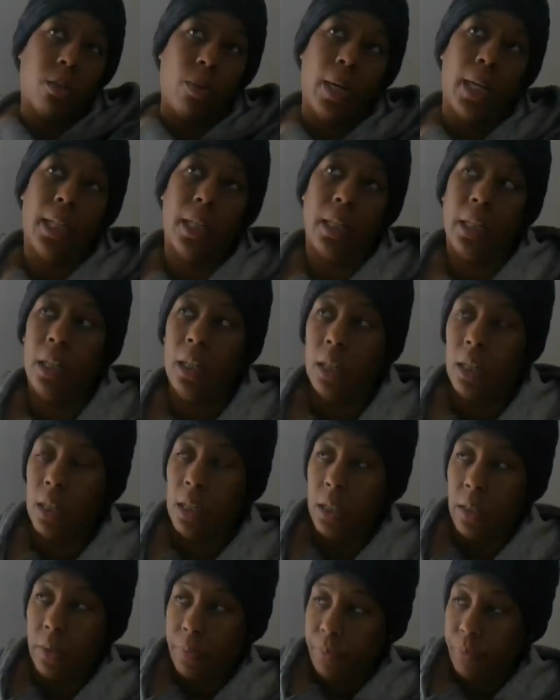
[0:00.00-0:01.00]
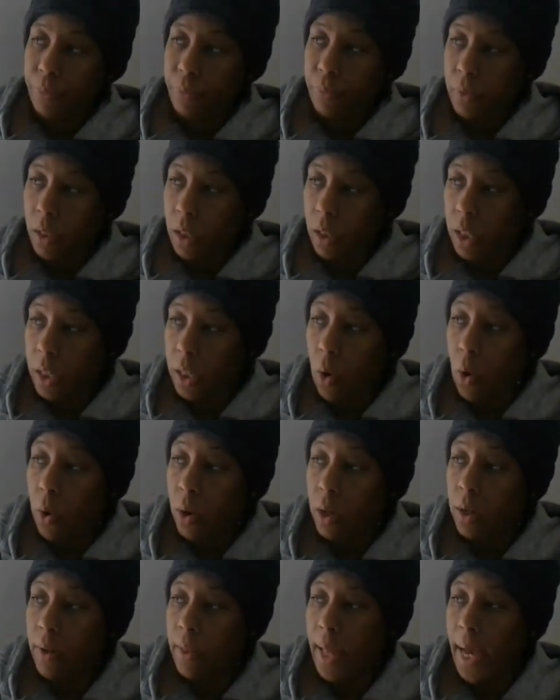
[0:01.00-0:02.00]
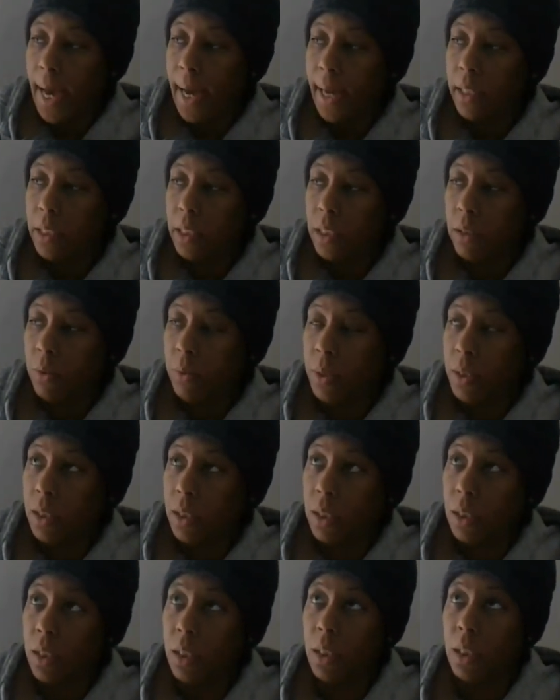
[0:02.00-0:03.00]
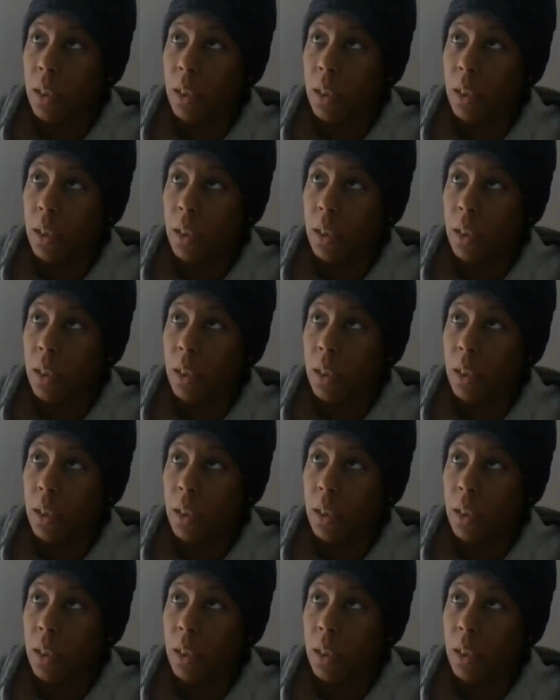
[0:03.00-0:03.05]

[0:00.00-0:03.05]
weather, the corner of the house. So it wasn't